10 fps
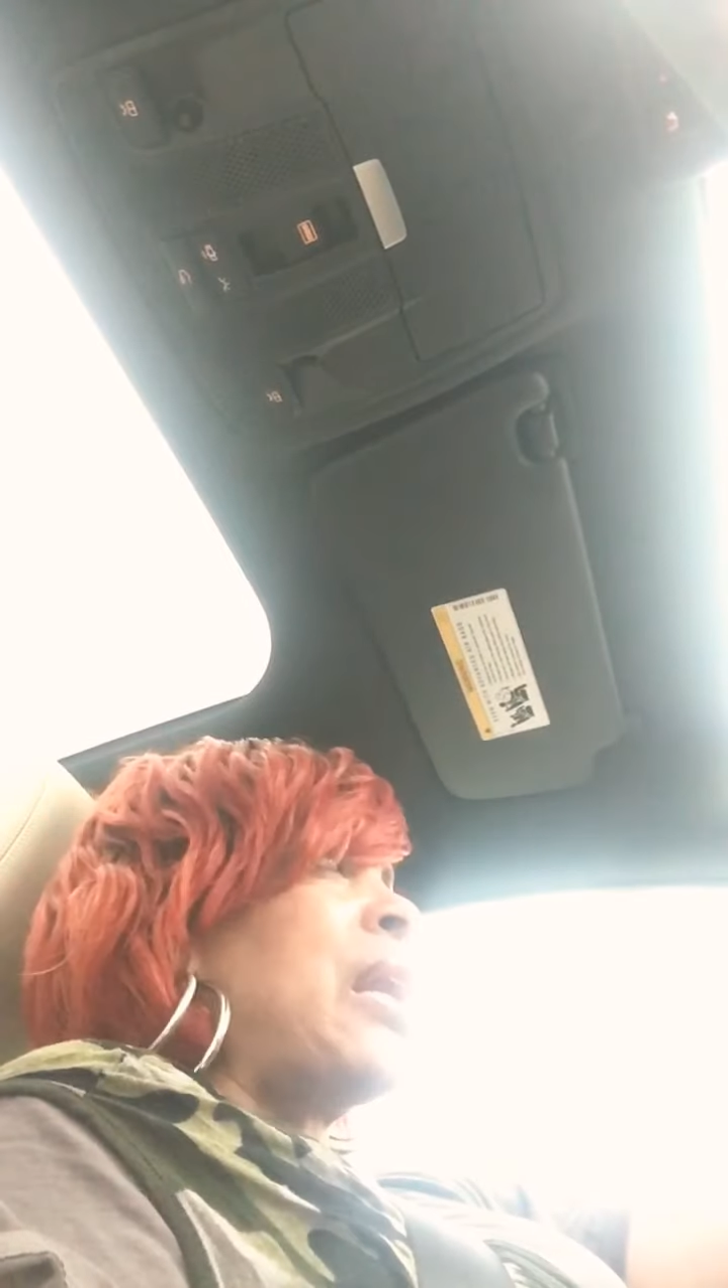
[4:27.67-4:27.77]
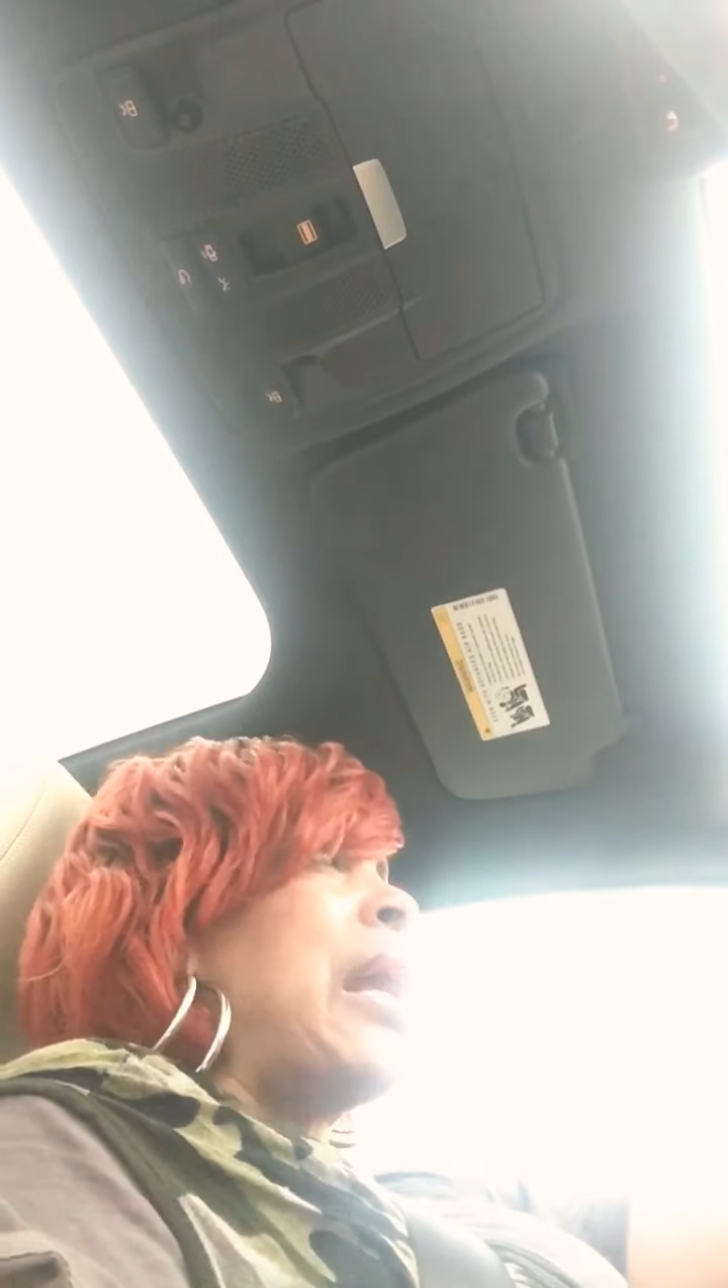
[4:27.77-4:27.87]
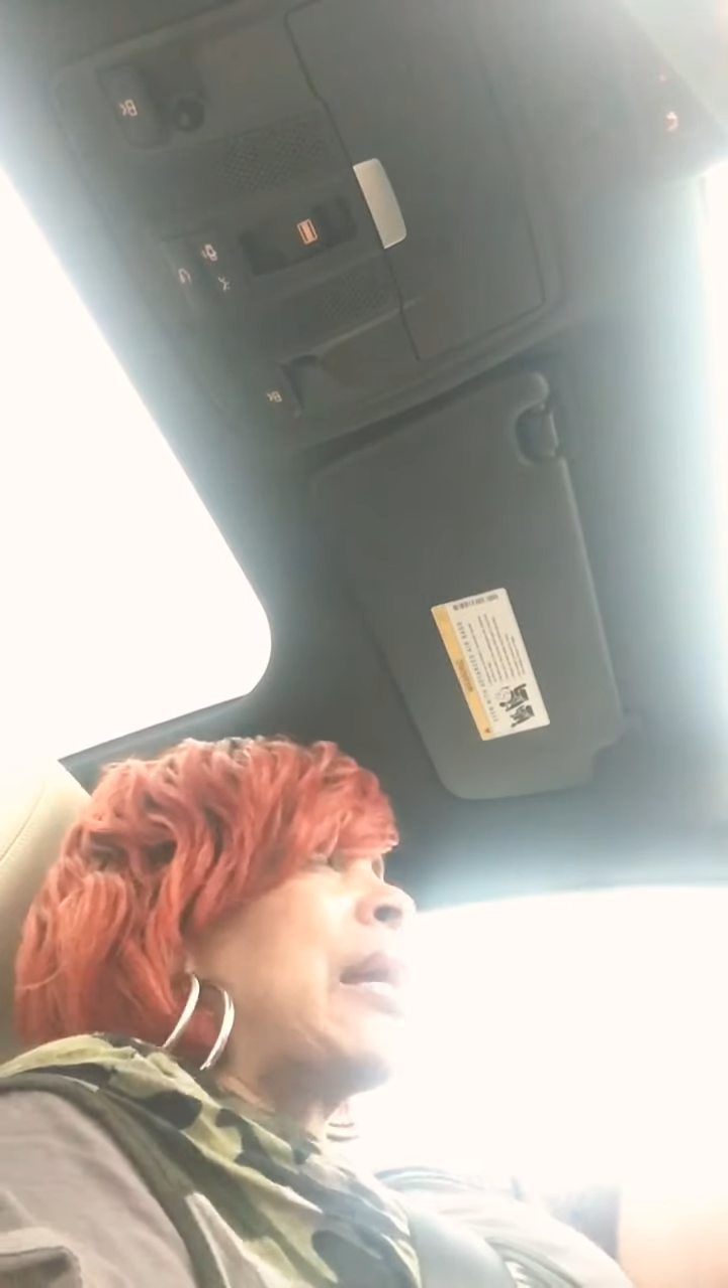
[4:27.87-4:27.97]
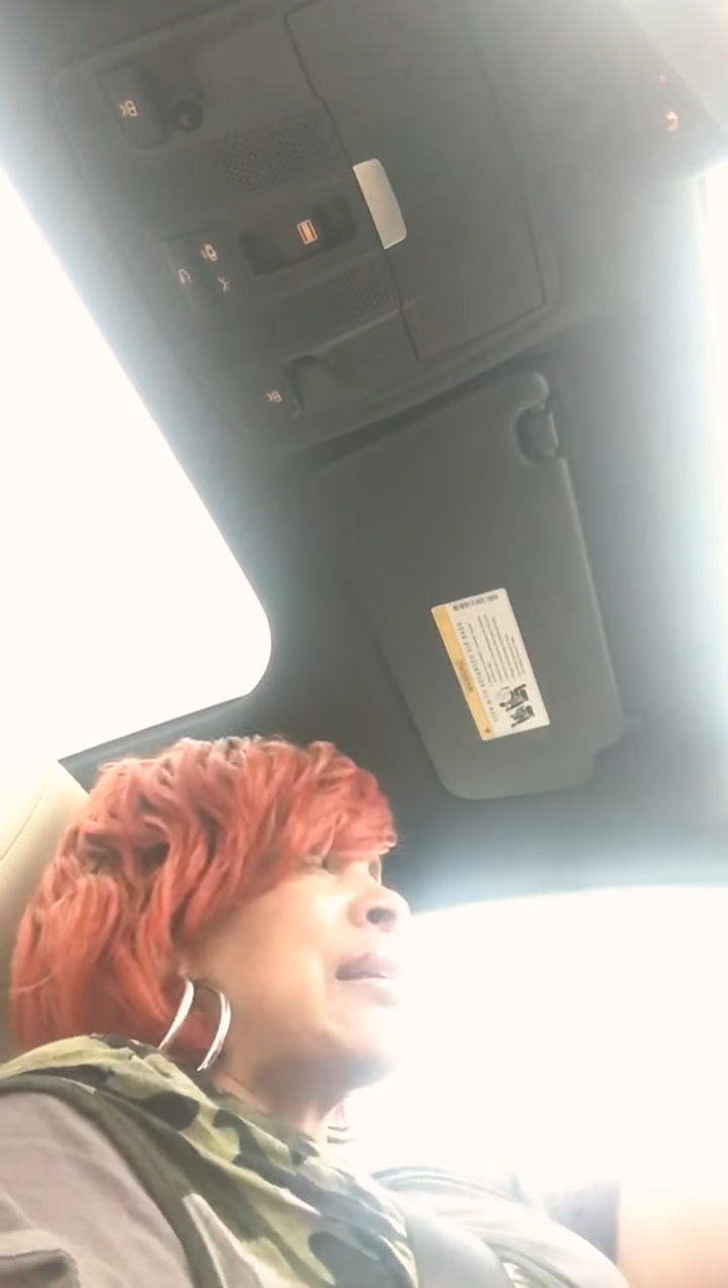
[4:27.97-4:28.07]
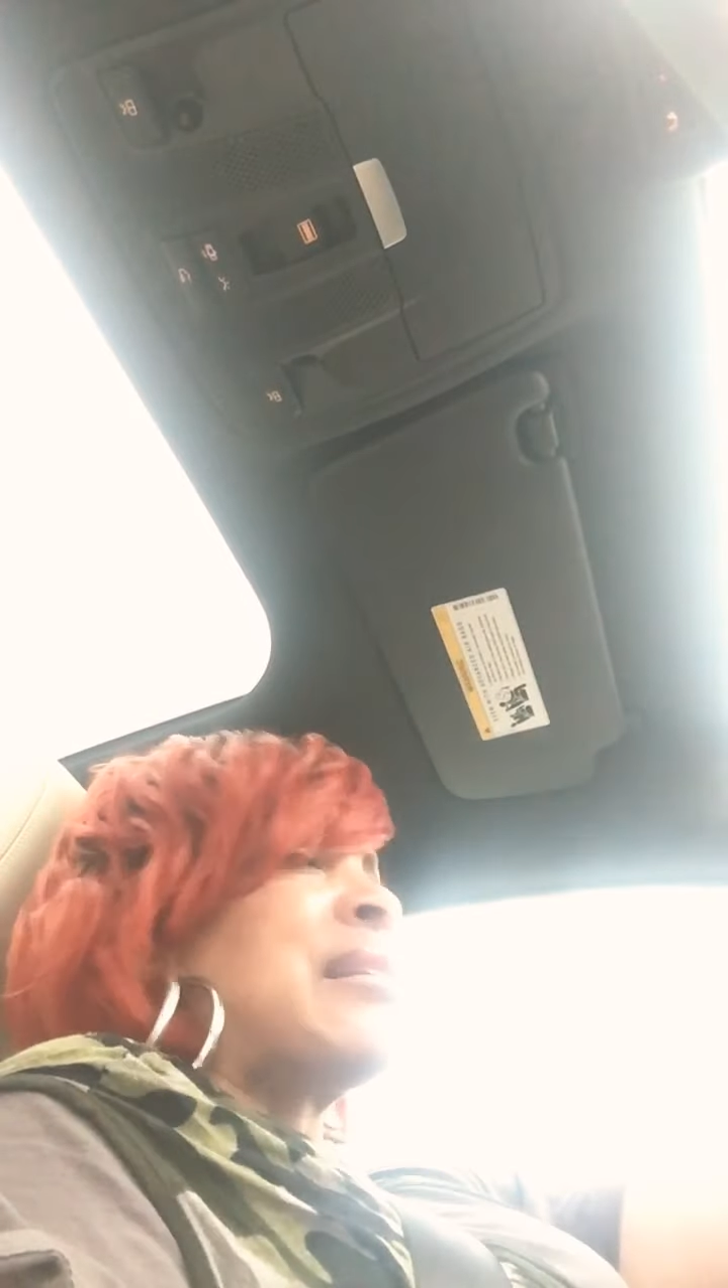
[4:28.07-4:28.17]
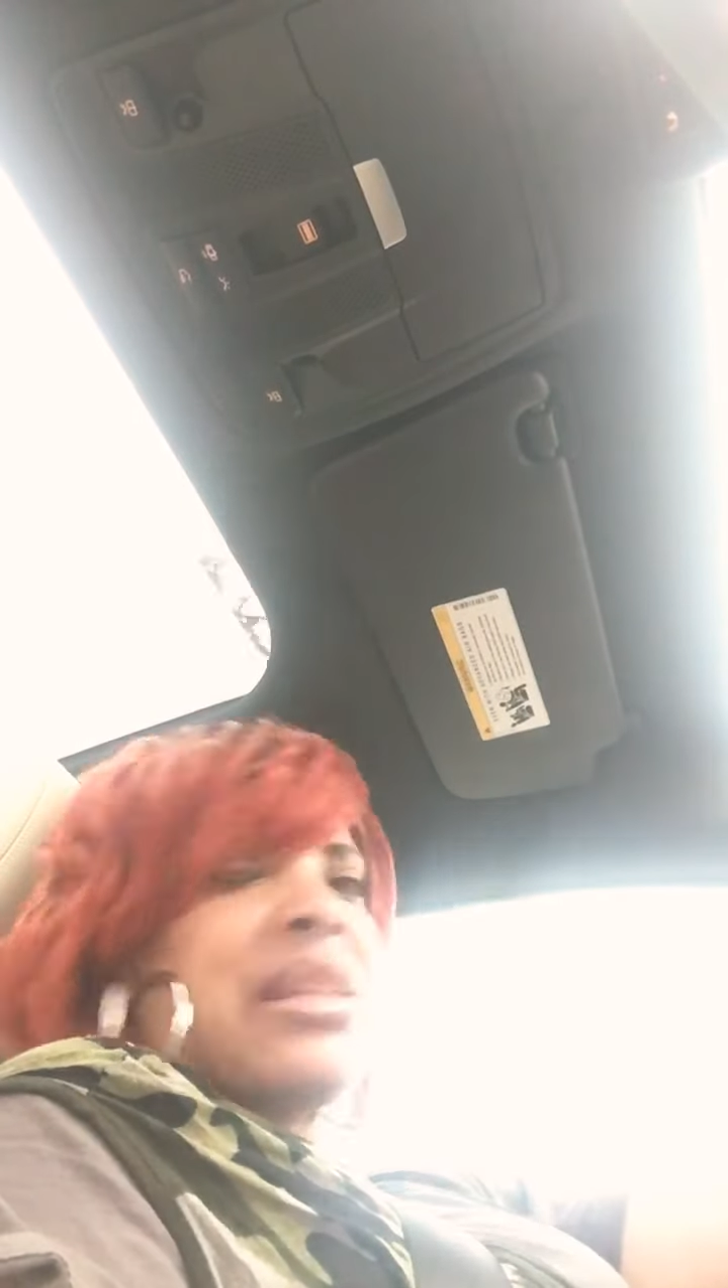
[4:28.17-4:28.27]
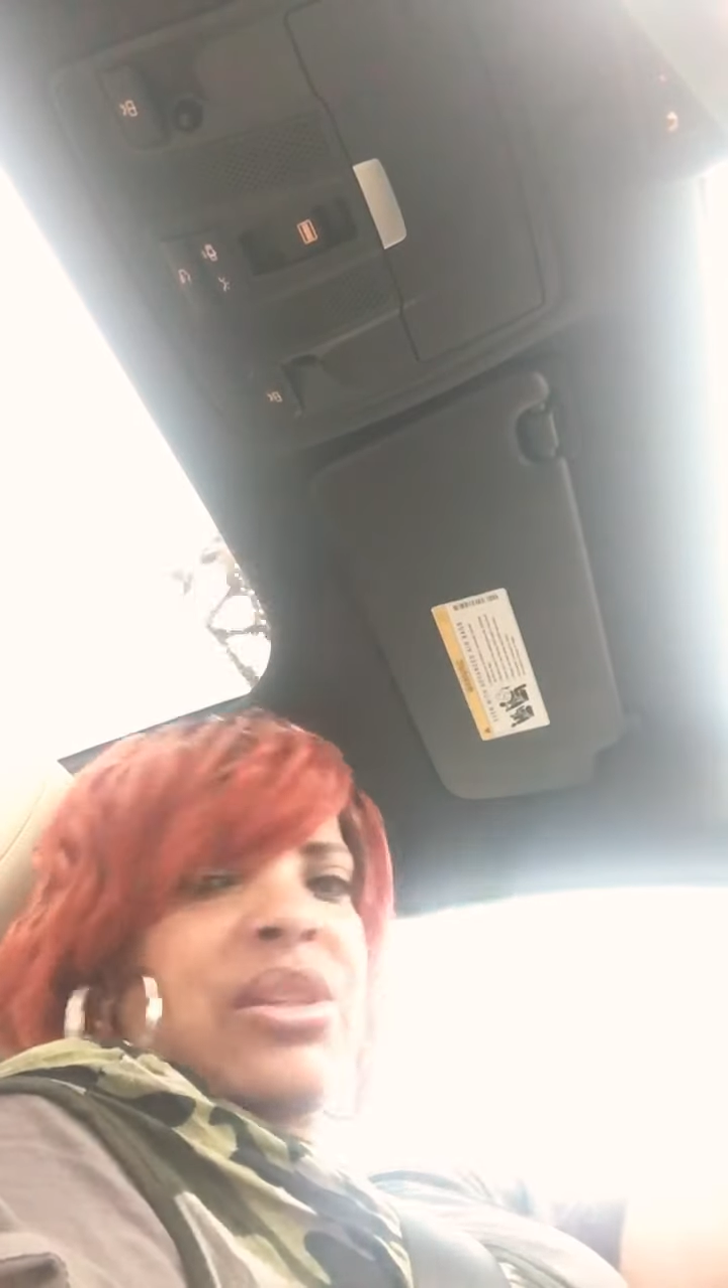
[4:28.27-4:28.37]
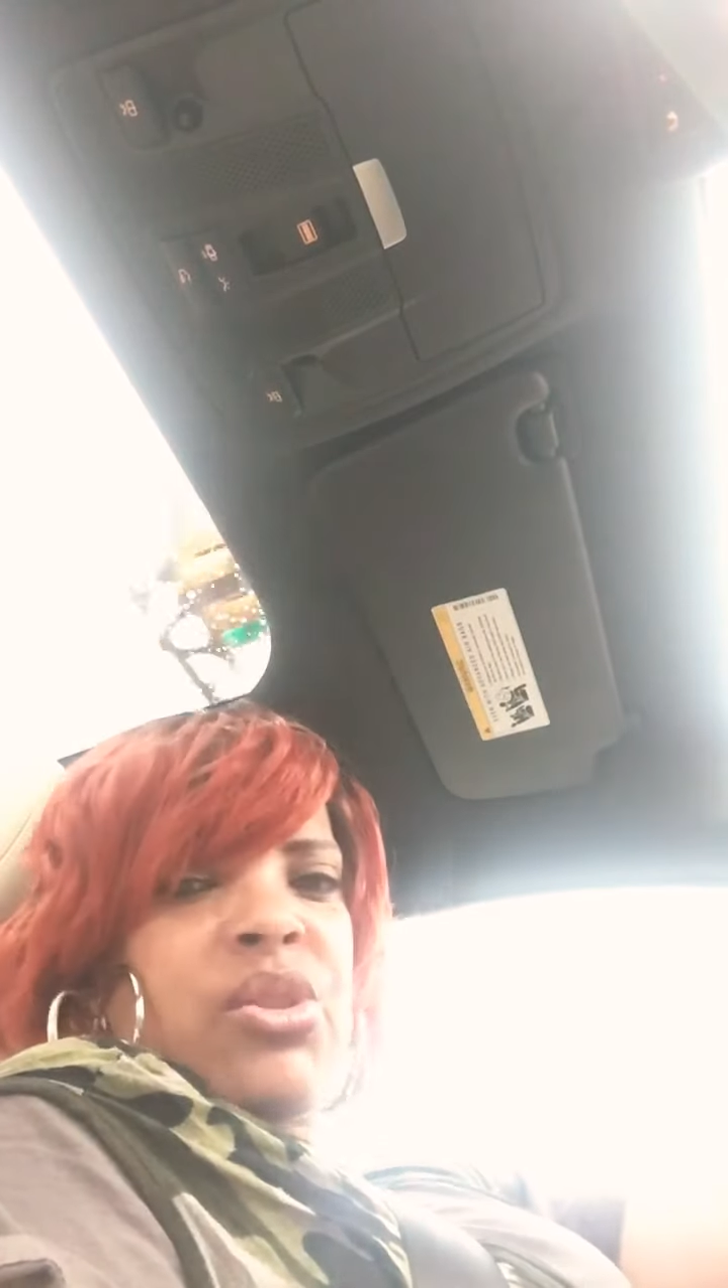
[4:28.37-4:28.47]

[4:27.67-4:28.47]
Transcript: legacy you